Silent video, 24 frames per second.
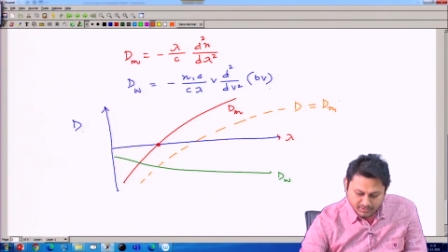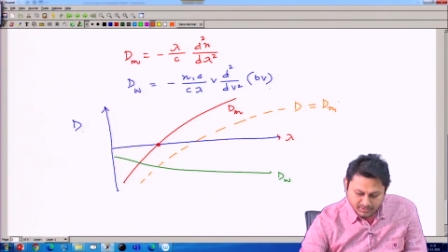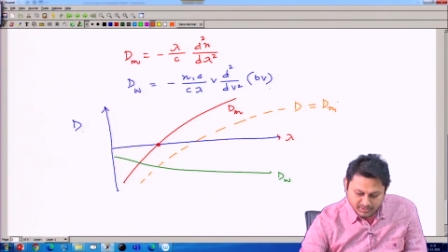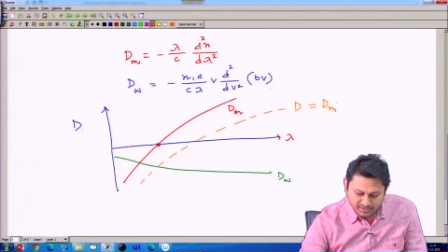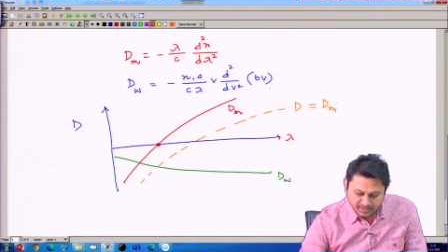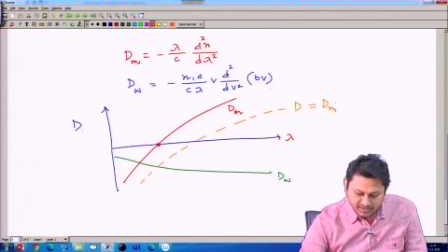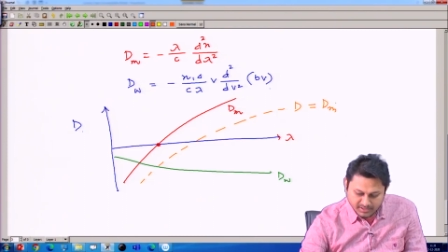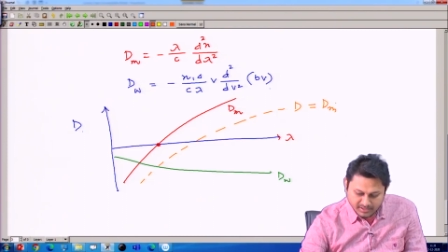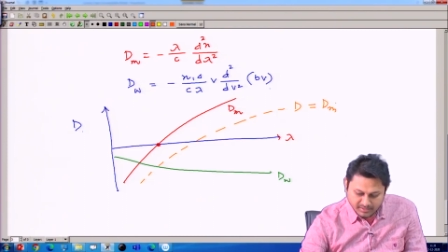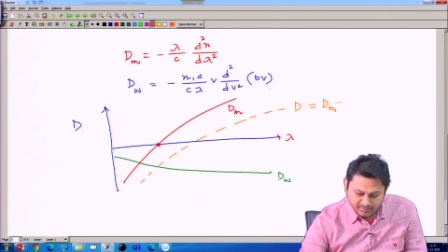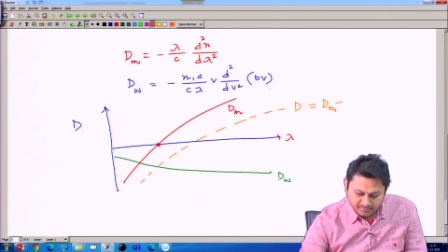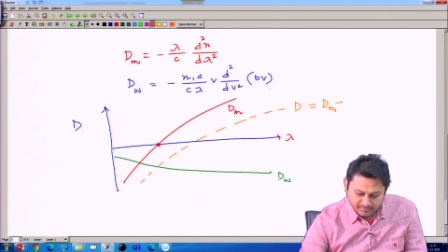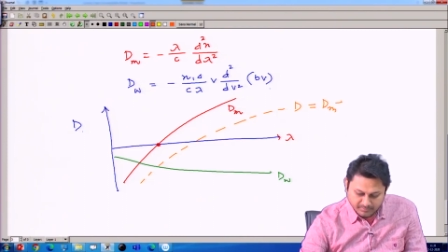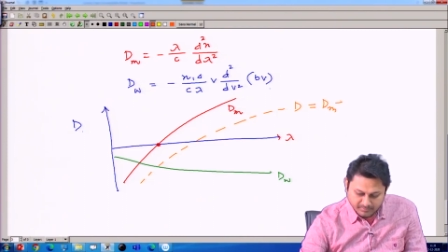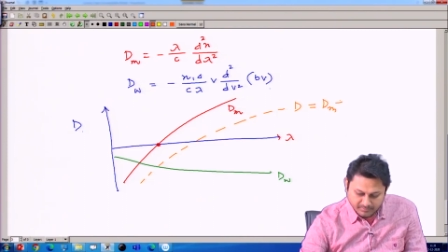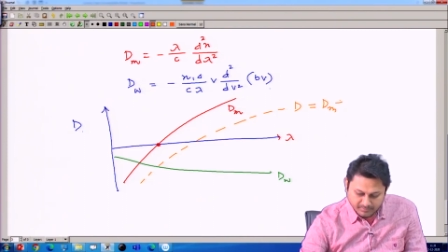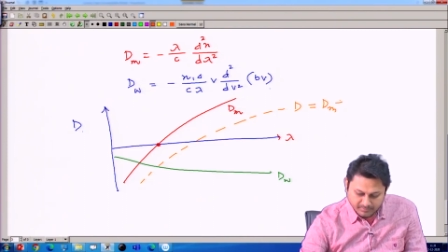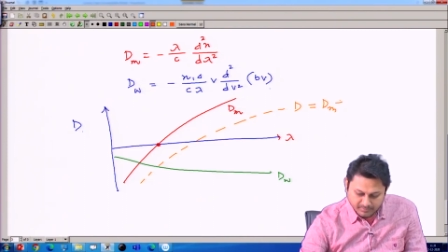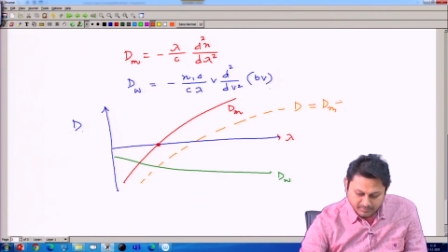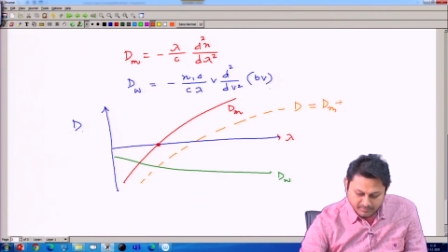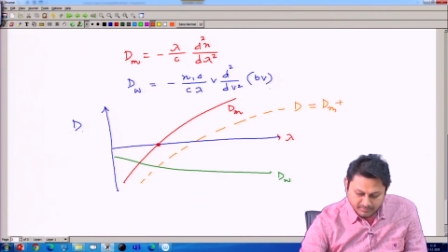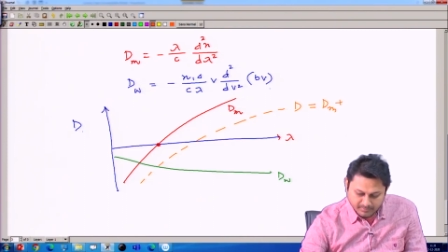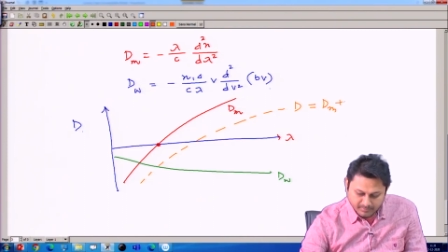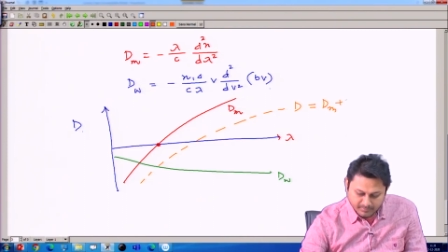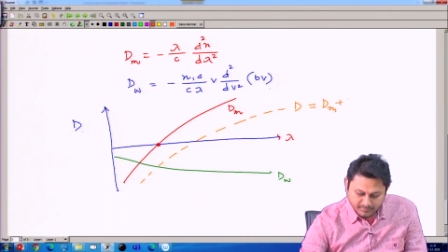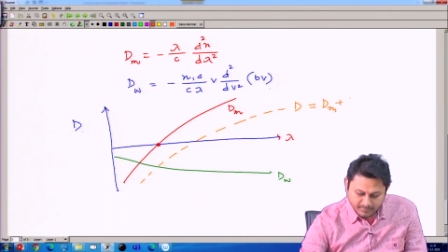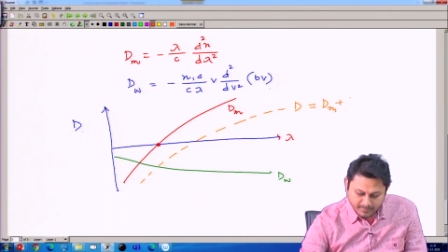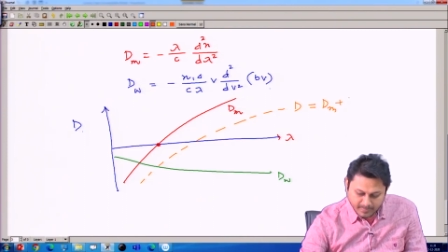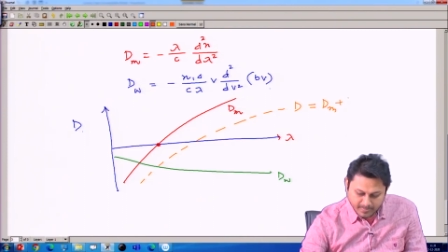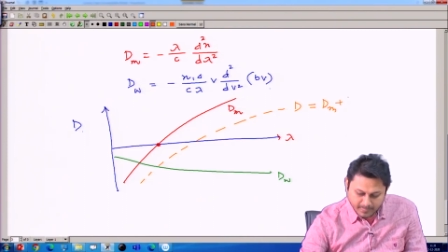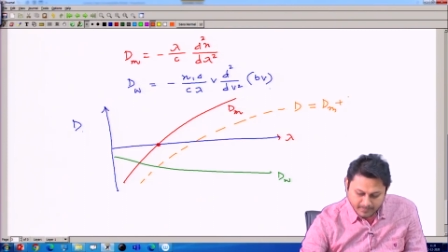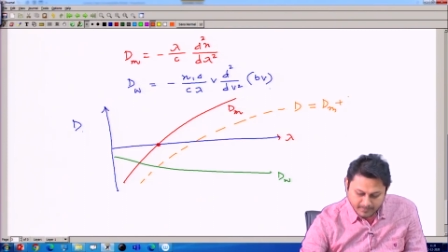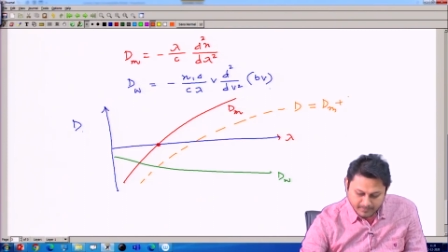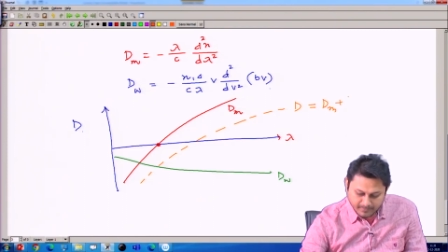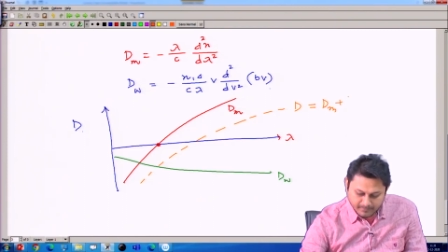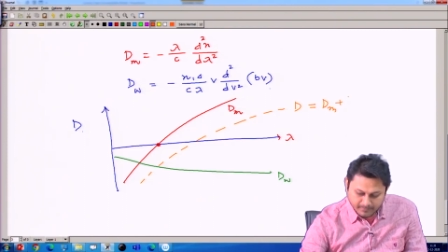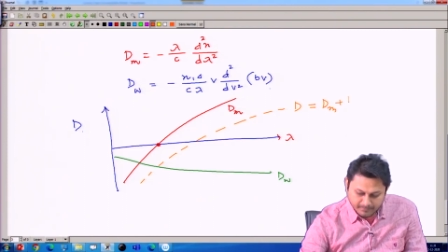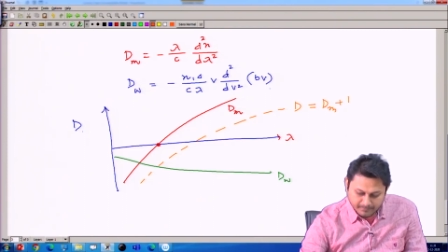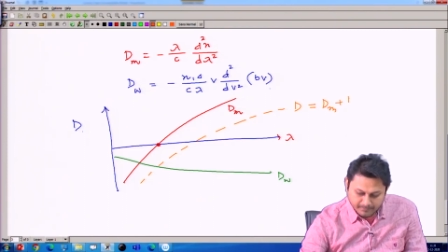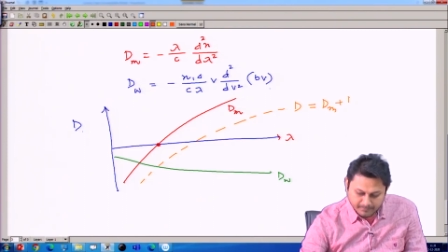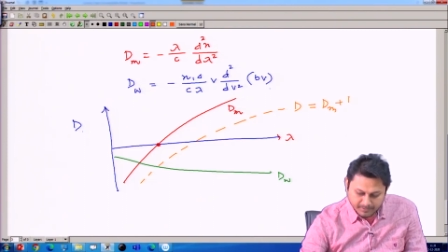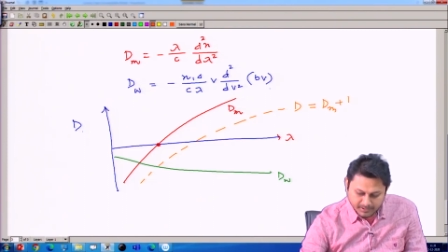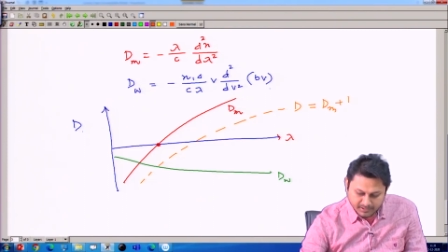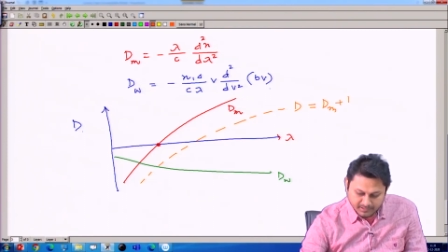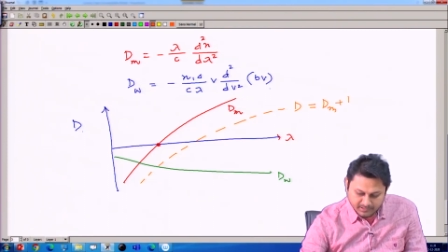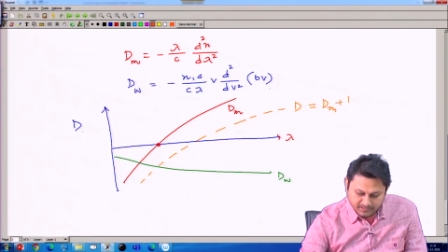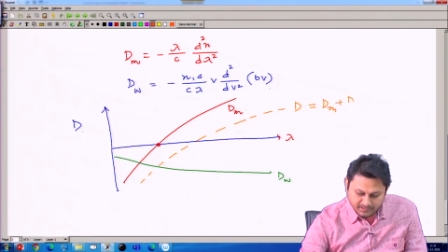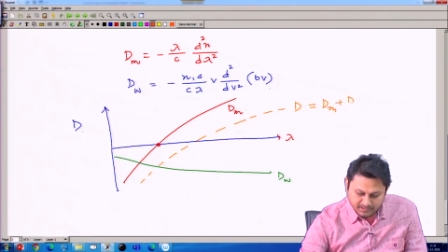dm
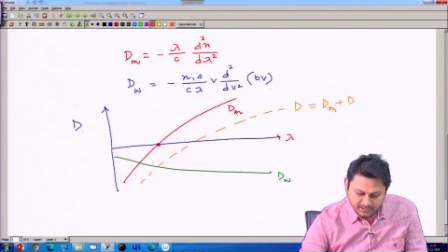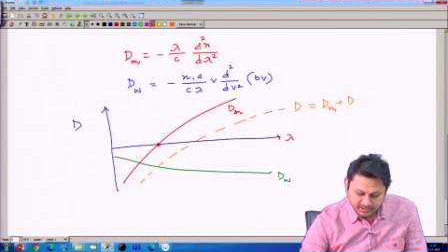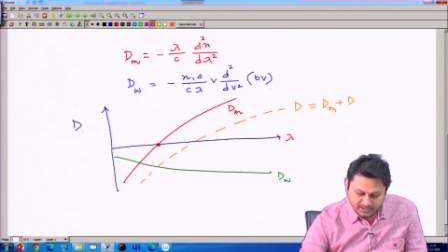plus